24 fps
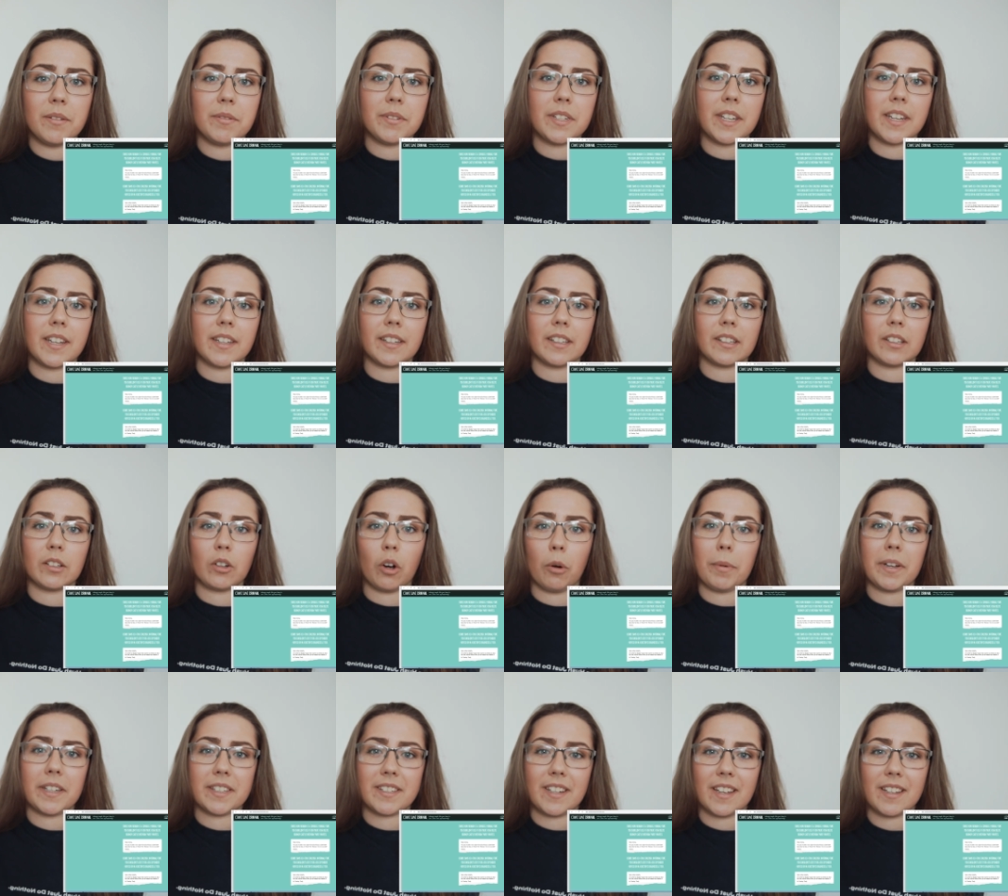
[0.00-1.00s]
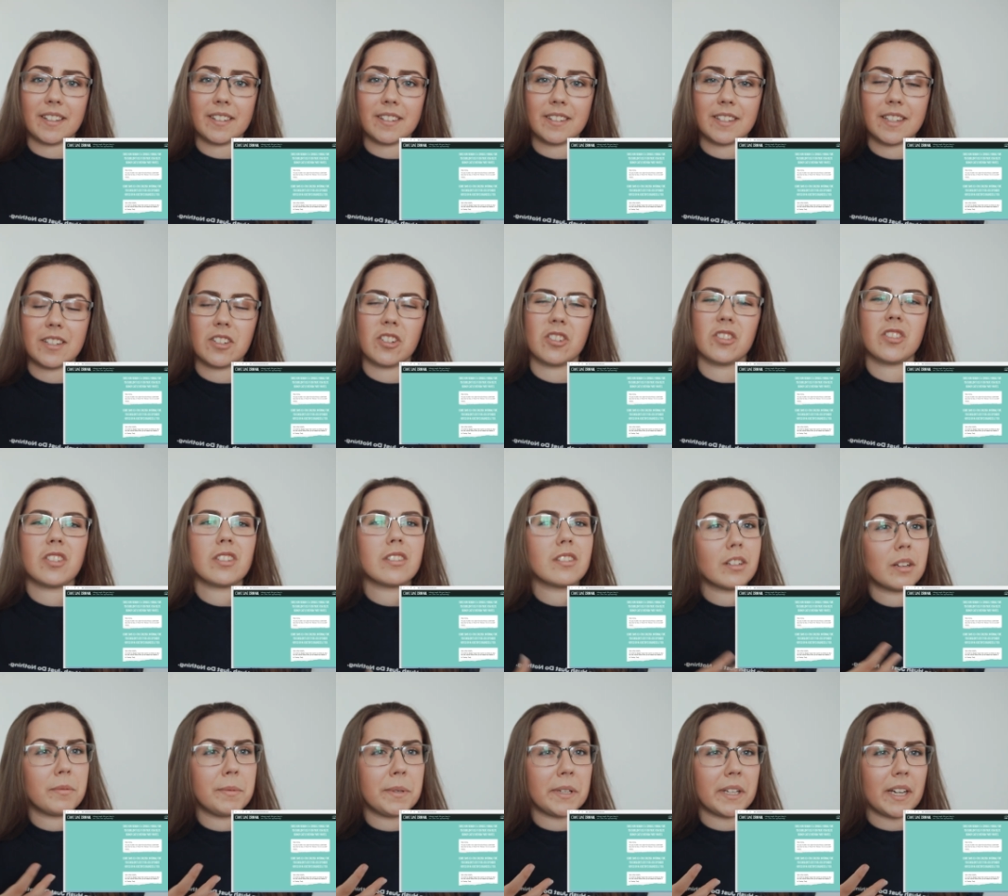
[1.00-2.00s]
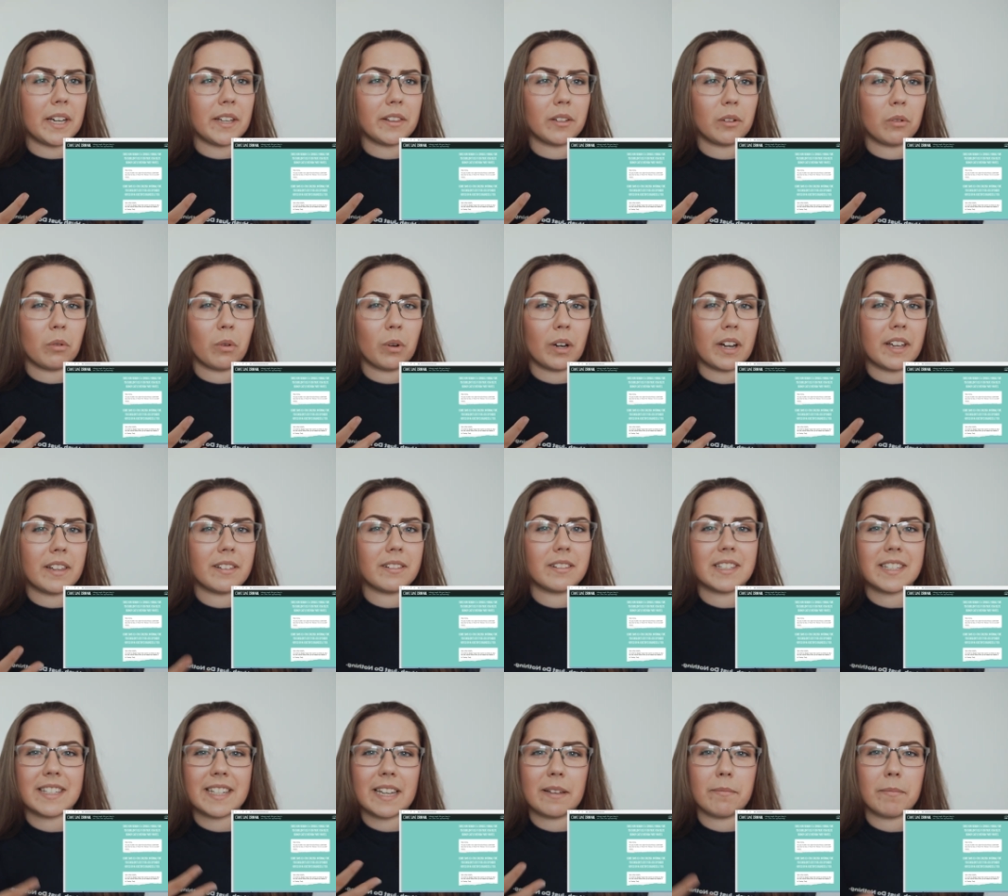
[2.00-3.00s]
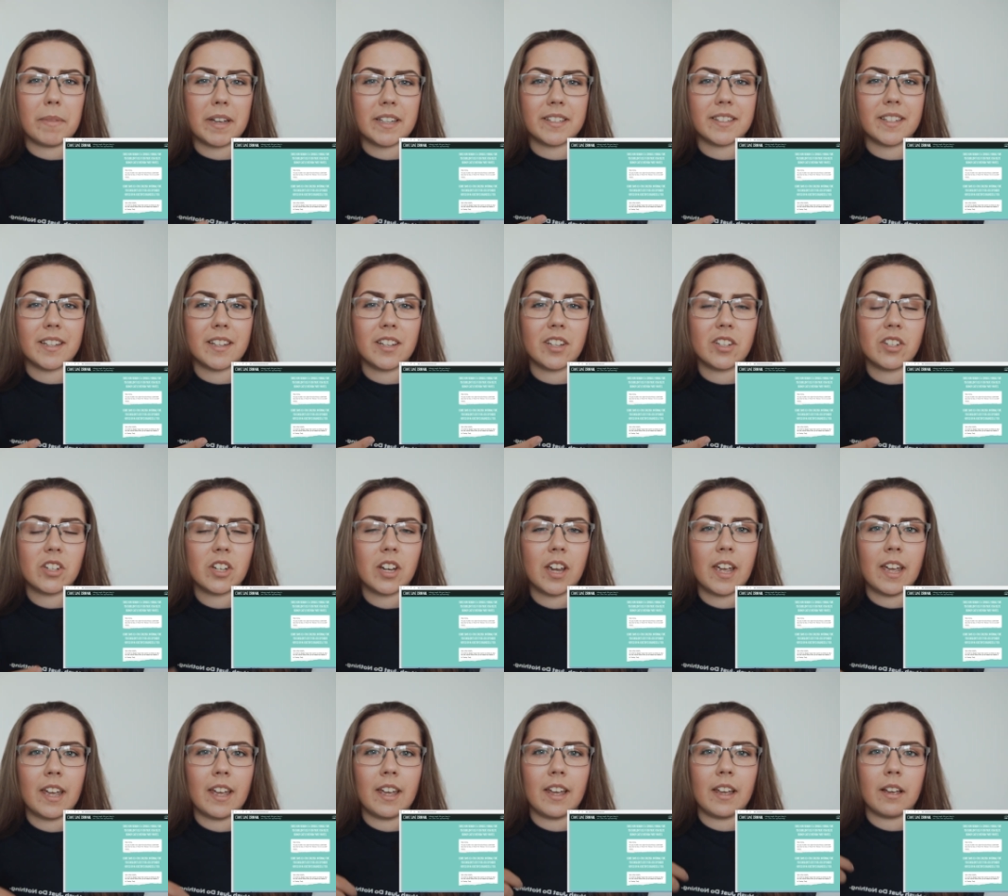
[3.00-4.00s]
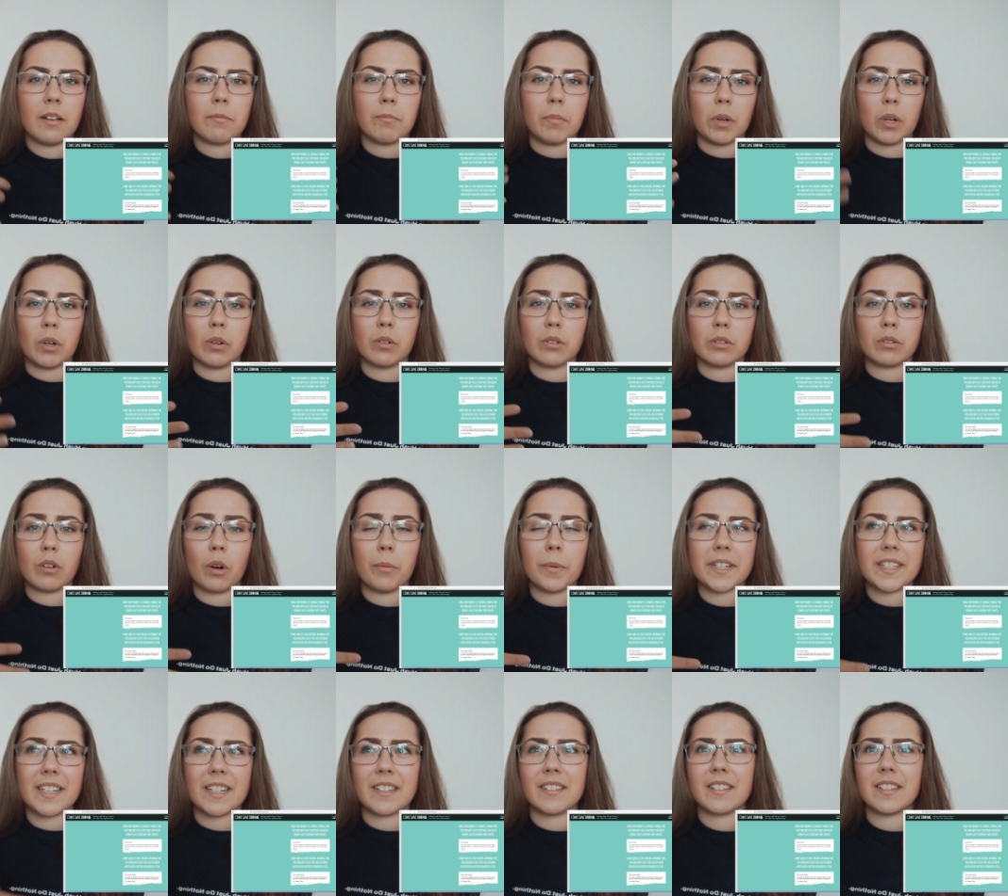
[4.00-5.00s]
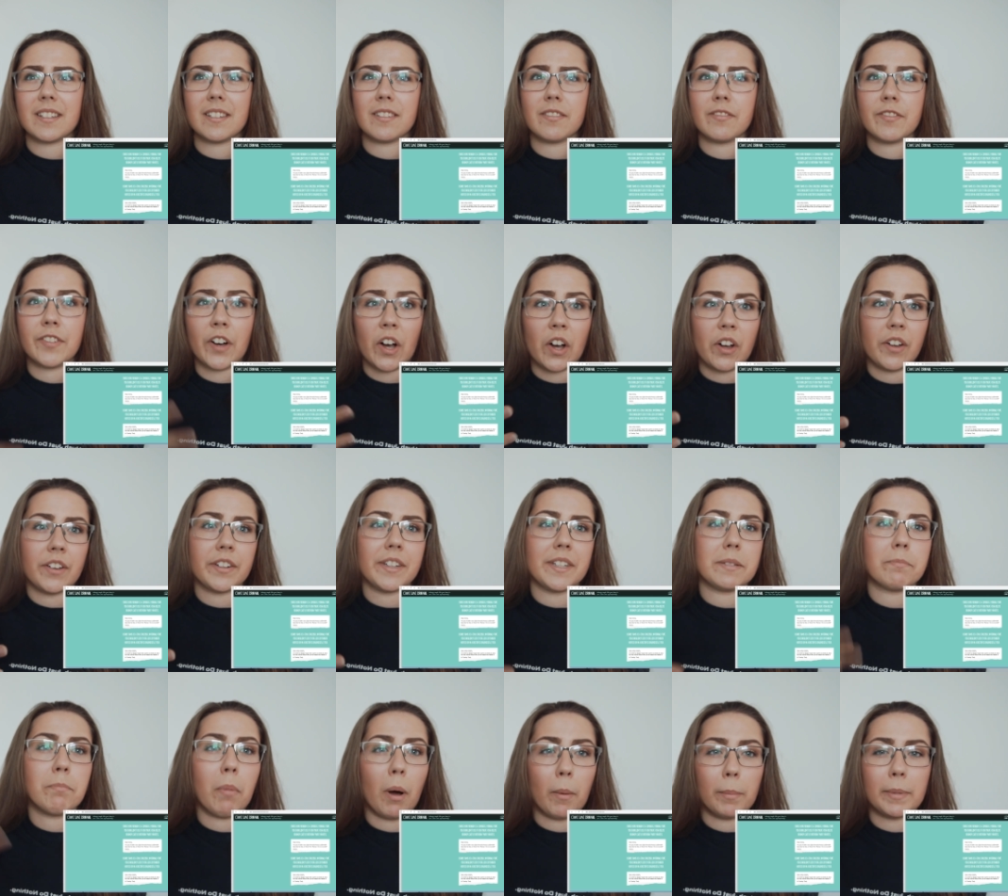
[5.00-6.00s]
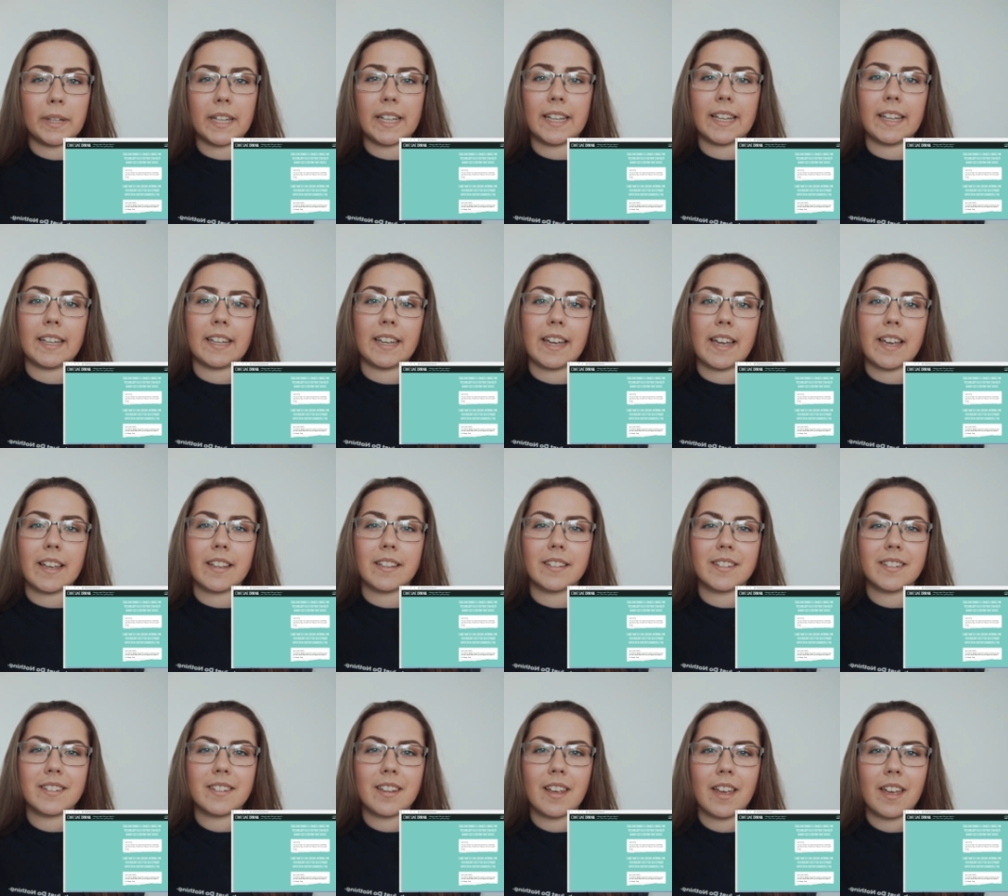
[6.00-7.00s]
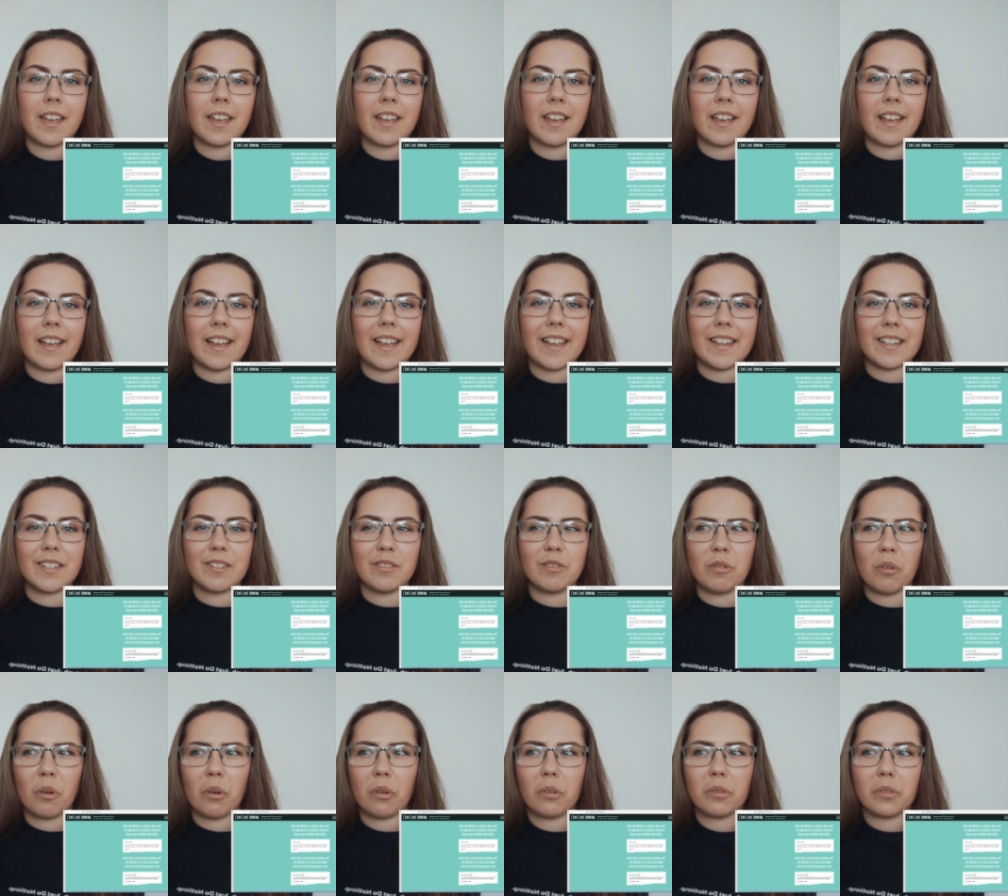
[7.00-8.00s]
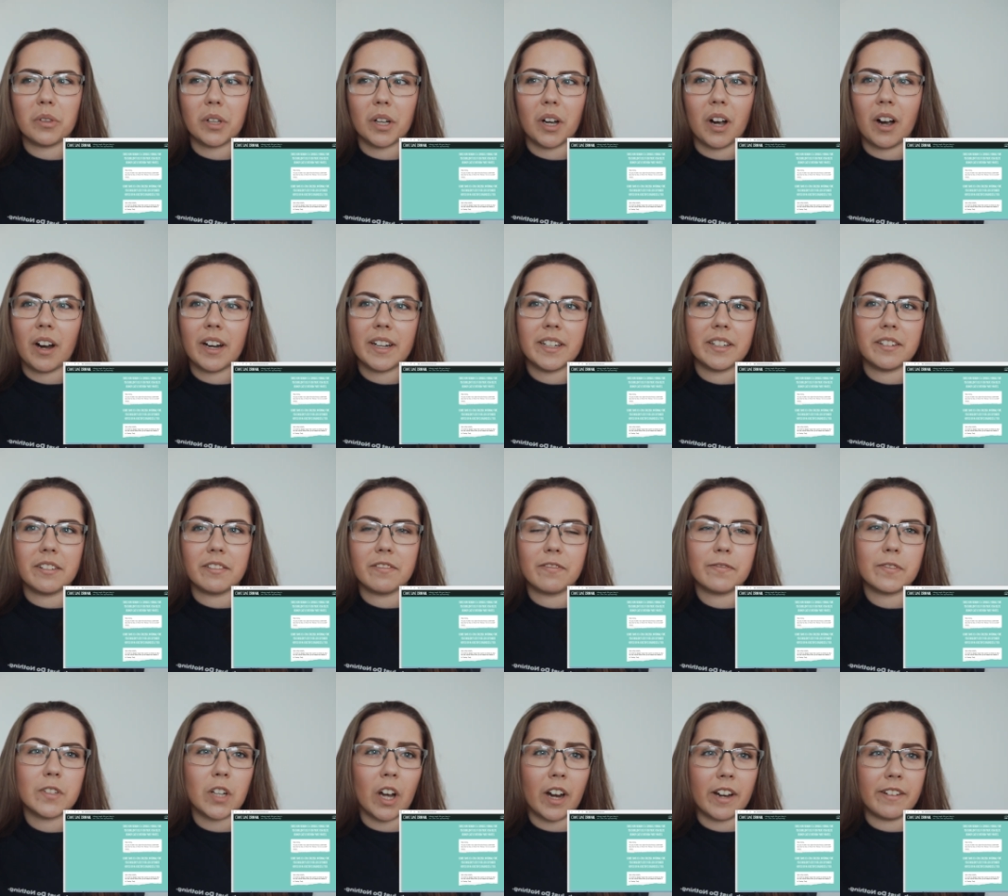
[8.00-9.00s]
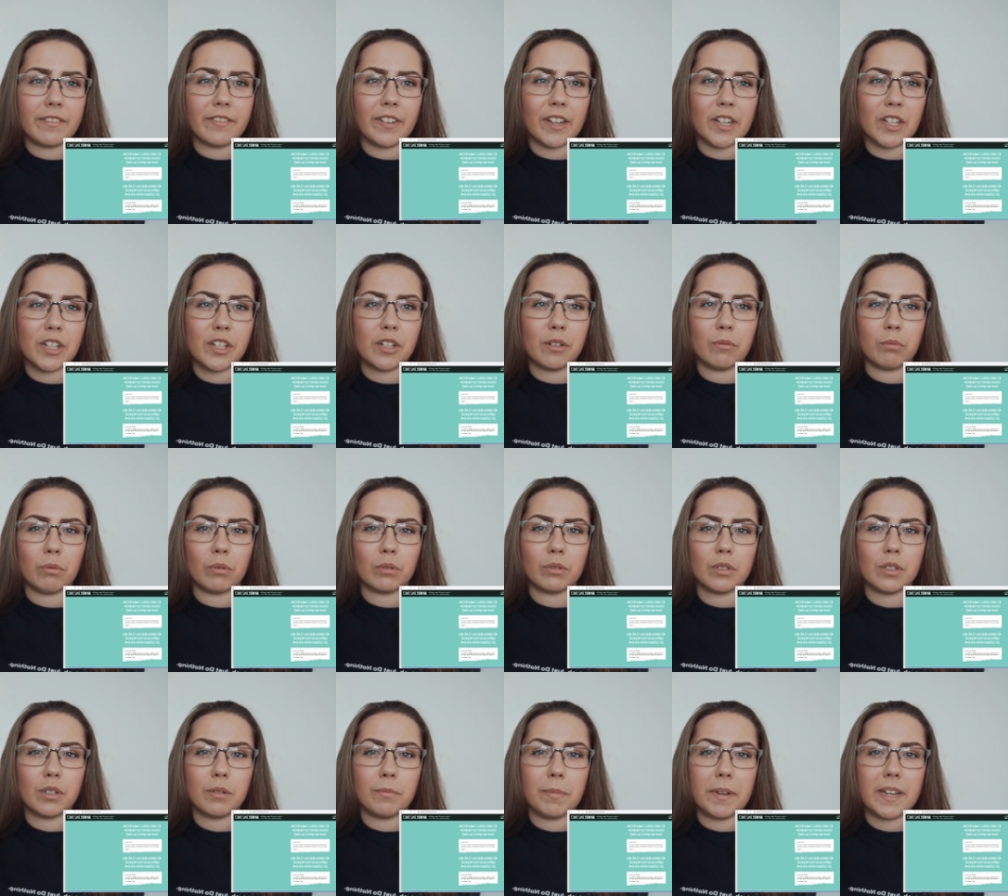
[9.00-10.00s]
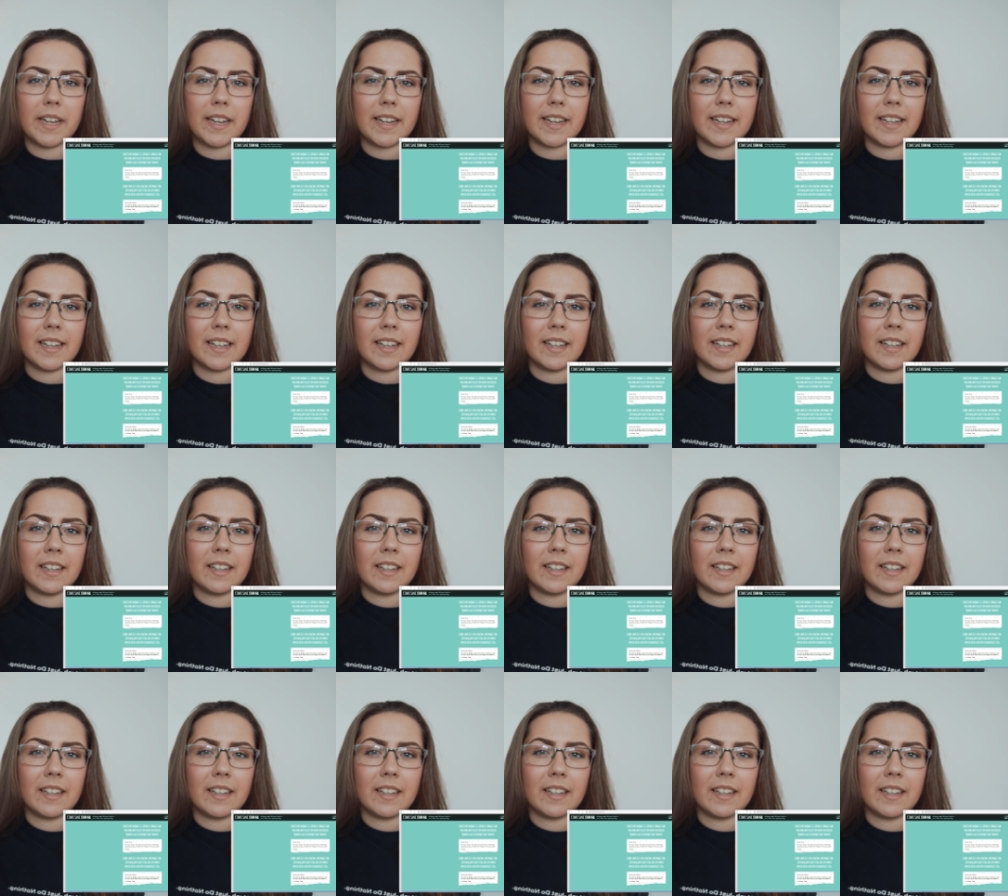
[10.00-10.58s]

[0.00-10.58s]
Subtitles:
using Comic Sans. It just doesn't communicate quite the same message, because Comic Sans is fun, it's bubbly, it's not the kind of typeface you want to be